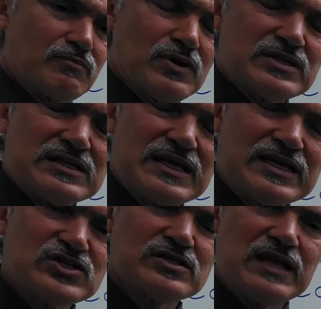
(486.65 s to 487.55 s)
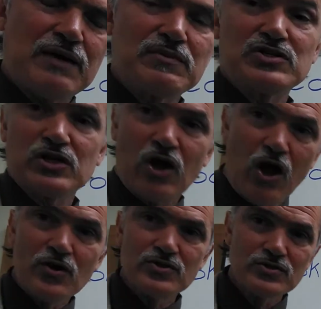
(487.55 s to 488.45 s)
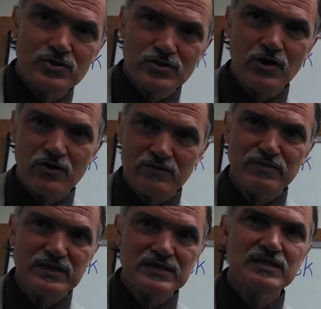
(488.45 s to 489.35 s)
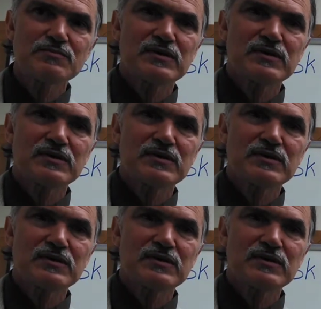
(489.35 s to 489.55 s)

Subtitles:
presentation how much it costs to start a business,